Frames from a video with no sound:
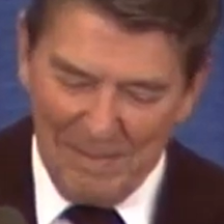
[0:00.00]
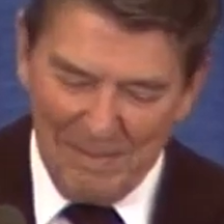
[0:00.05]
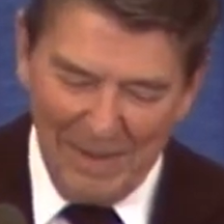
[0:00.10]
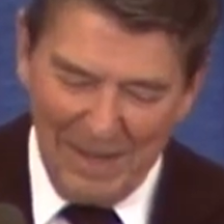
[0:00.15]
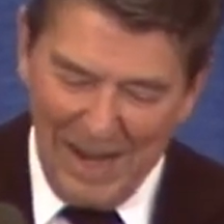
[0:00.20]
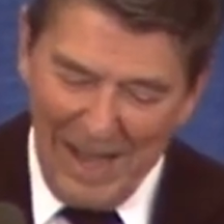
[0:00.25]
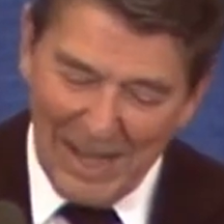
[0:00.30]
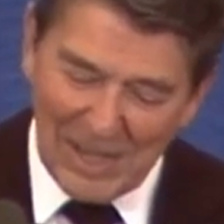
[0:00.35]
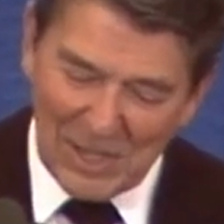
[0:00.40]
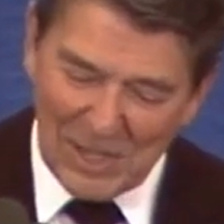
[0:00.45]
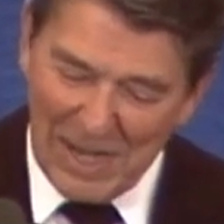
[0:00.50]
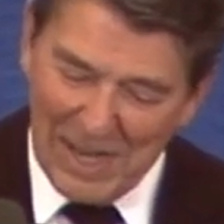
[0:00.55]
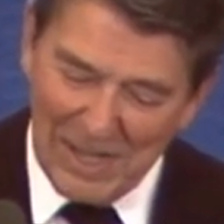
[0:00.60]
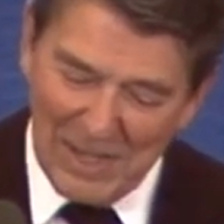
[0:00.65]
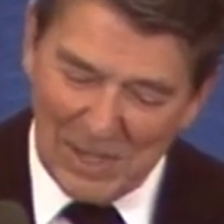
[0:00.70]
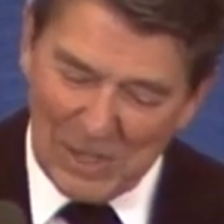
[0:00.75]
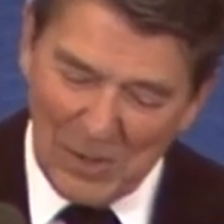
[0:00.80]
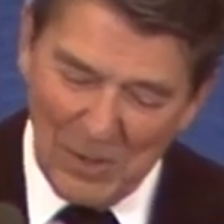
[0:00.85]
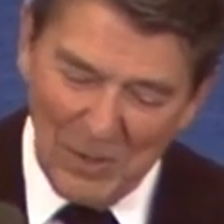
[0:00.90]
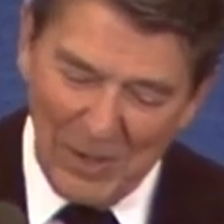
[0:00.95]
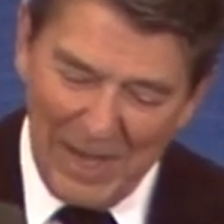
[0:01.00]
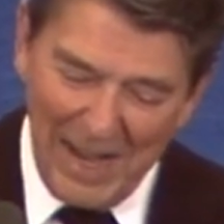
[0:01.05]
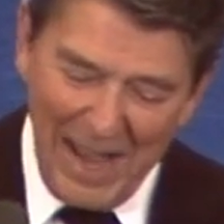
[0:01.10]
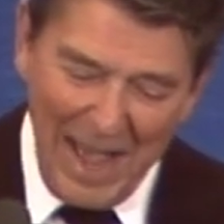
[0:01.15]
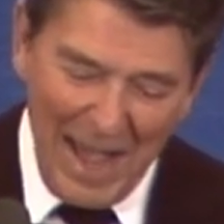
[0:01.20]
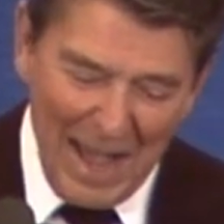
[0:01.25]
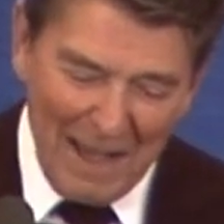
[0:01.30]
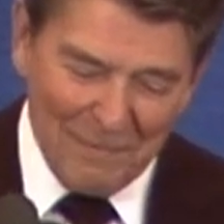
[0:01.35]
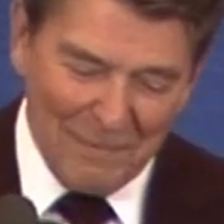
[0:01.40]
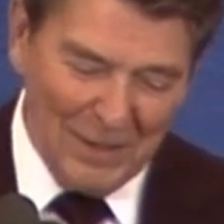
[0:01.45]
But I say this only
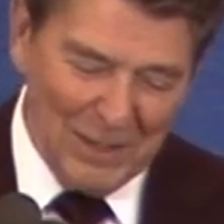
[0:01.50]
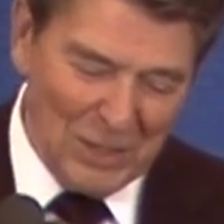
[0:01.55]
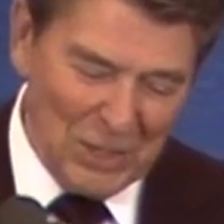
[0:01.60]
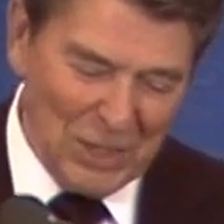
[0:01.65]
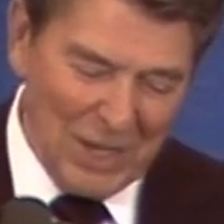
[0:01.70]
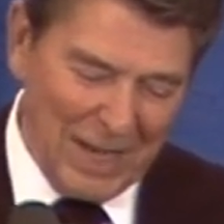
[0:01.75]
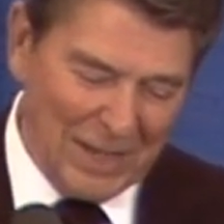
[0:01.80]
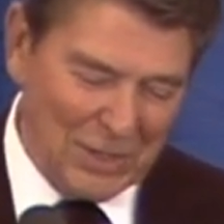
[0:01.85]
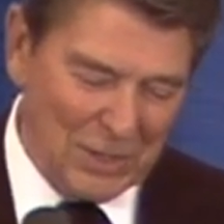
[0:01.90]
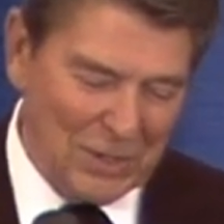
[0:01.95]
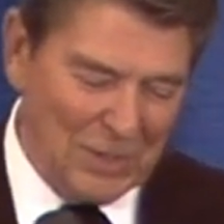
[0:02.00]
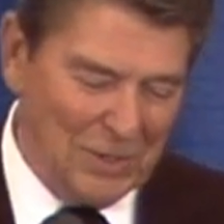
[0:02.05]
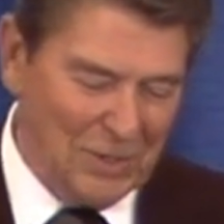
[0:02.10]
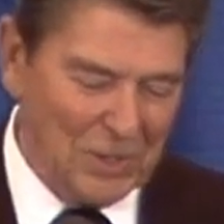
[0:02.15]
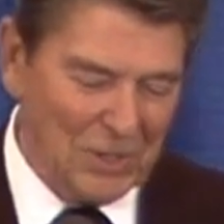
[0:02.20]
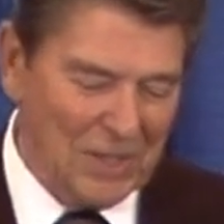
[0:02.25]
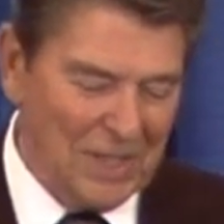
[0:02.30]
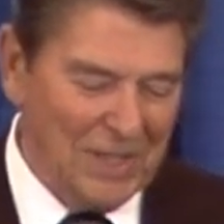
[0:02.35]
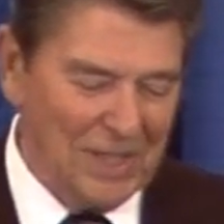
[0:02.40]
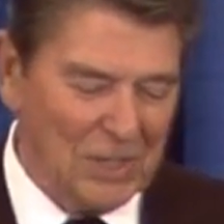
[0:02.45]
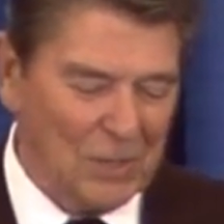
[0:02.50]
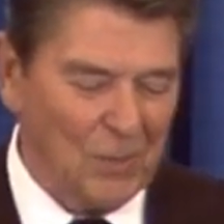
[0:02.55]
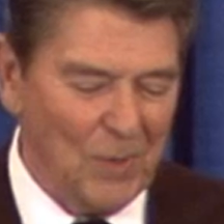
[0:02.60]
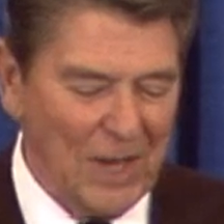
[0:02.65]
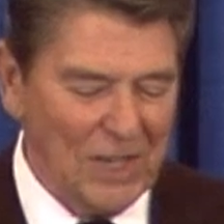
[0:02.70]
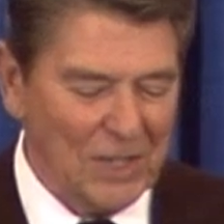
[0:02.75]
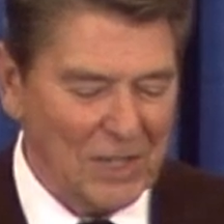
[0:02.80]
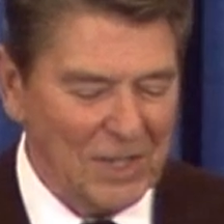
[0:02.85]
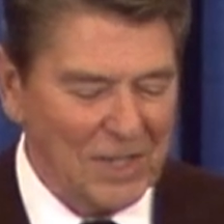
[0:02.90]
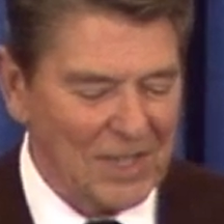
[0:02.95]
half in jest. You see, this
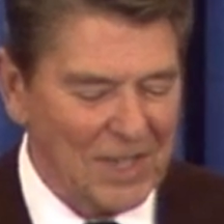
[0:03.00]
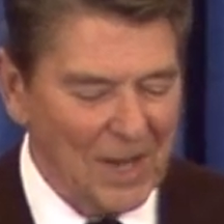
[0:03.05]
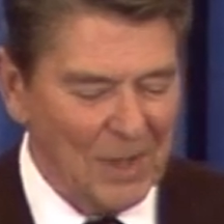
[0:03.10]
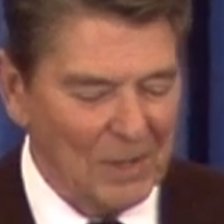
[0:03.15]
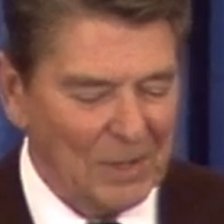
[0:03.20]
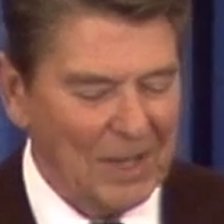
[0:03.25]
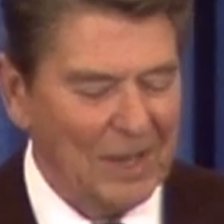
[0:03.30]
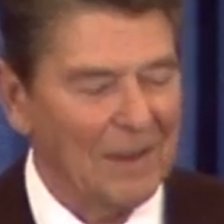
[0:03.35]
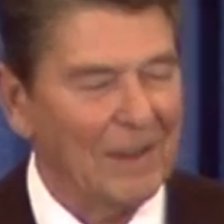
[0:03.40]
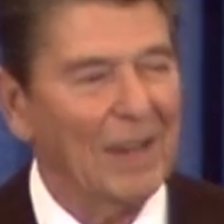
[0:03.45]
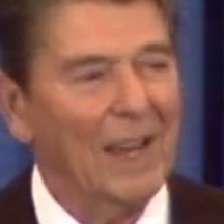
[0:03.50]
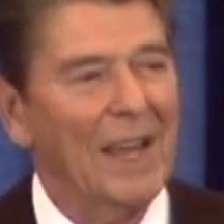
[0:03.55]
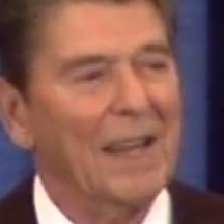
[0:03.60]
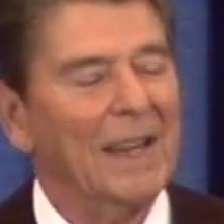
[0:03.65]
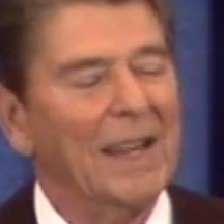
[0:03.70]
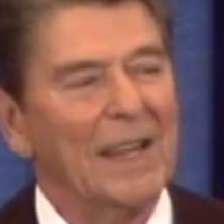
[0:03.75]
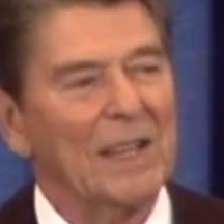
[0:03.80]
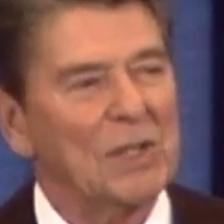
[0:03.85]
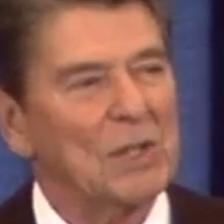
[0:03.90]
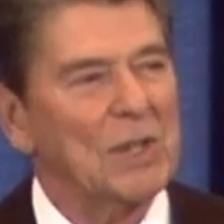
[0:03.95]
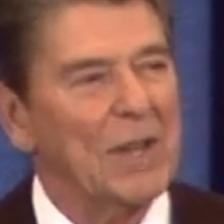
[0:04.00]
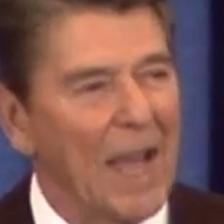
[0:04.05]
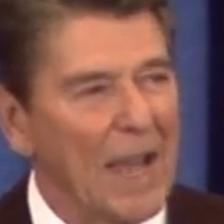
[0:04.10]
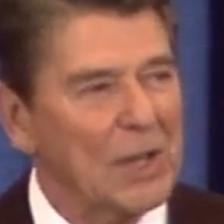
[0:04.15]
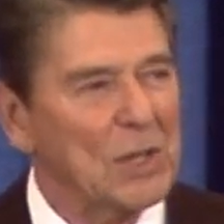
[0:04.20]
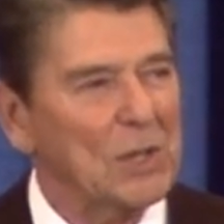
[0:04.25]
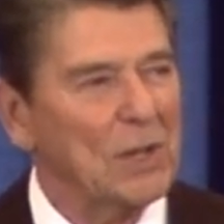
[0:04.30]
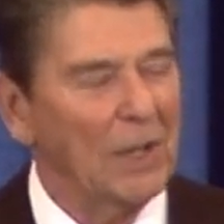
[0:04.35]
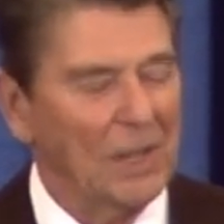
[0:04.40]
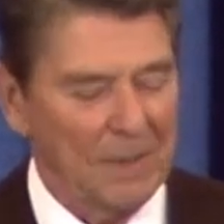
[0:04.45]
race in South Carolina has
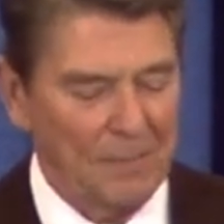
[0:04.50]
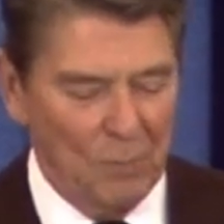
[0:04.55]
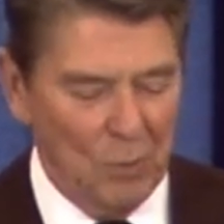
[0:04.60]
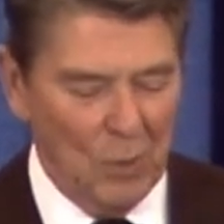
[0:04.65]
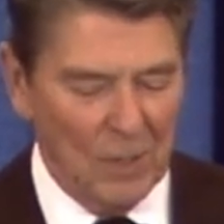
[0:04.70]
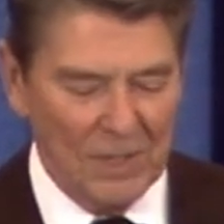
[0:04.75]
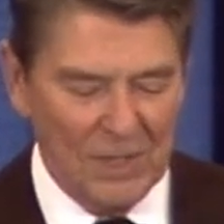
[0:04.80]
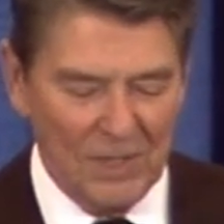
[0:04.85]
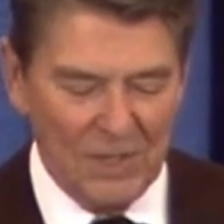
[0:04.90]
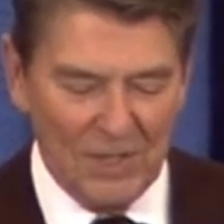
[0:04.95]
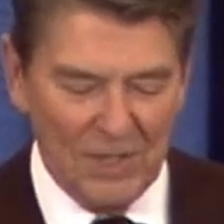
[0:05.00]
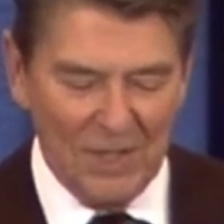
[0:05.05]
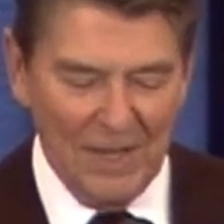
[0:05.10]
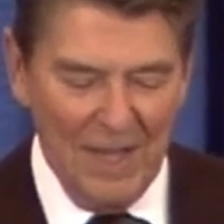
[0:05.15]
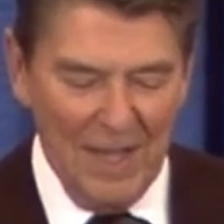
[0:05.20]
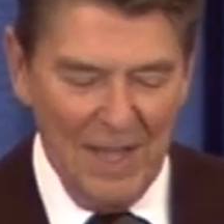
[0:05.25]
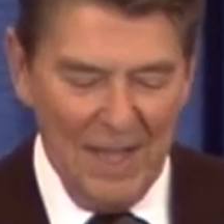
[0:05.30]
national importance.